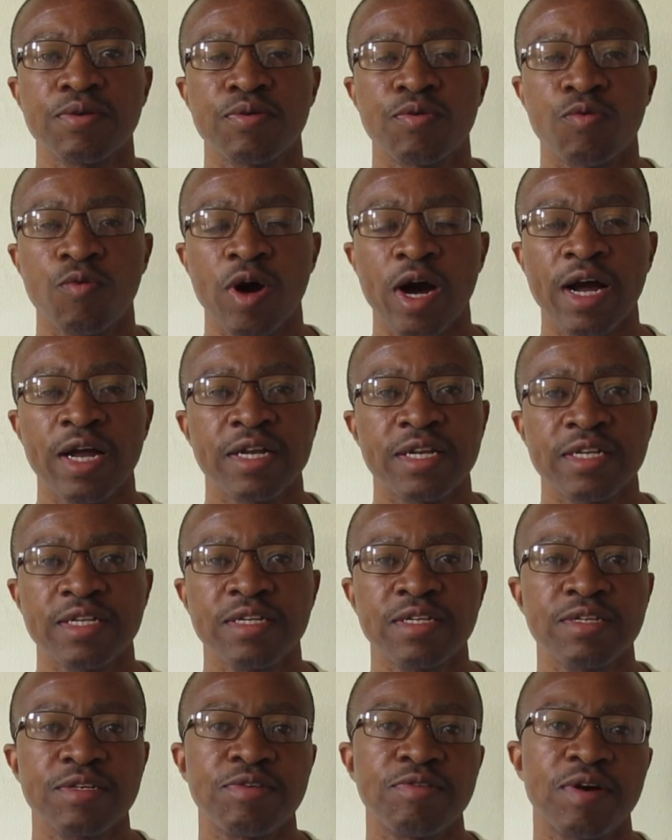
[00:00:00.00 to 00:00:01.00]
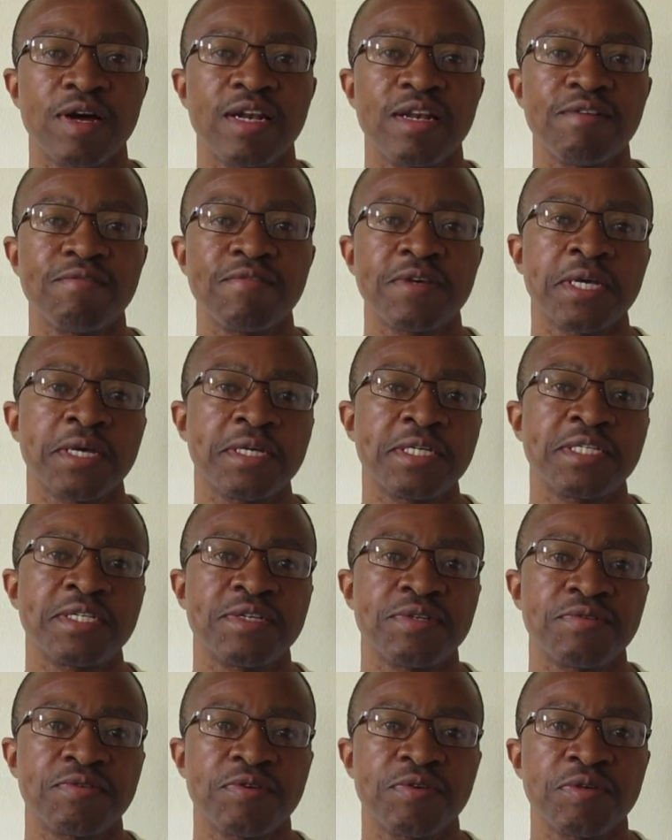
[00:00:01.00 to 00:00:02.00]
one, you are living it
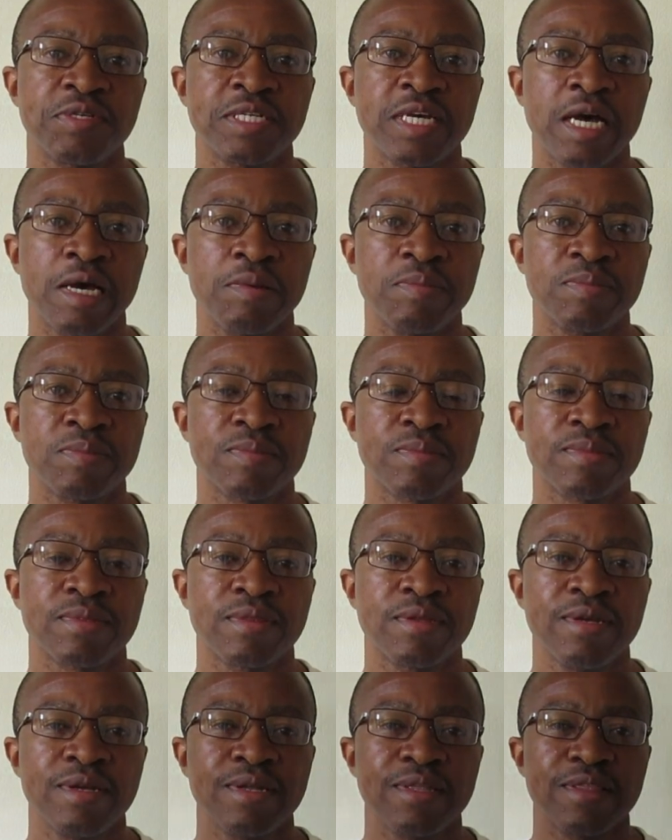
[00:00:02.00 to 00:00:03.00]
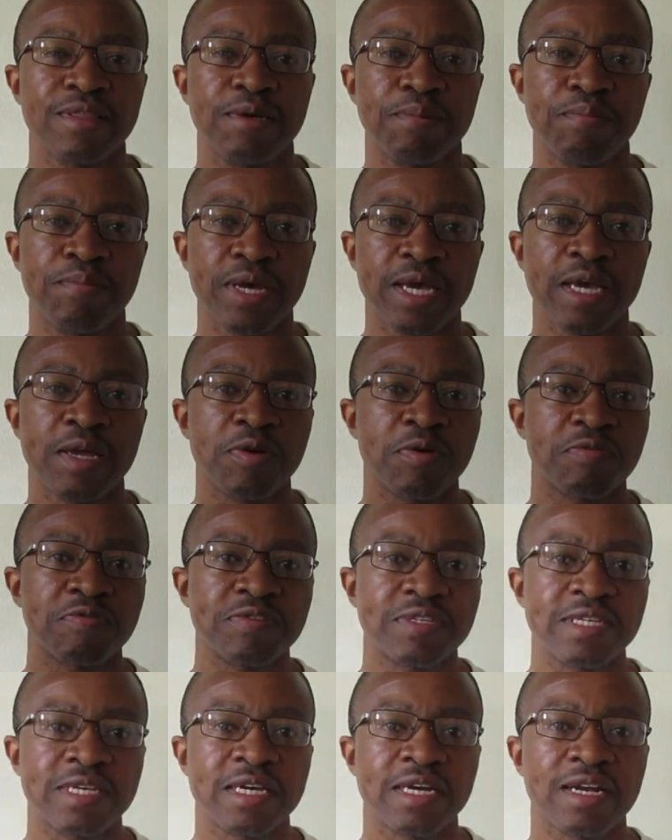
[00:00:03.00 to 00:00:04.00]
in real time. The pain of
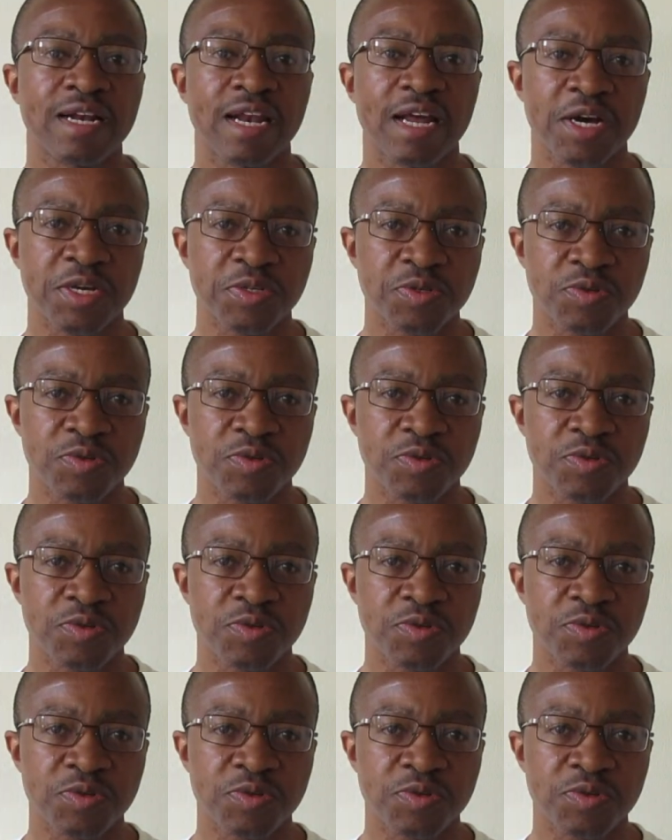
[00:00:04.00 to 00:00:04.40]
seeing large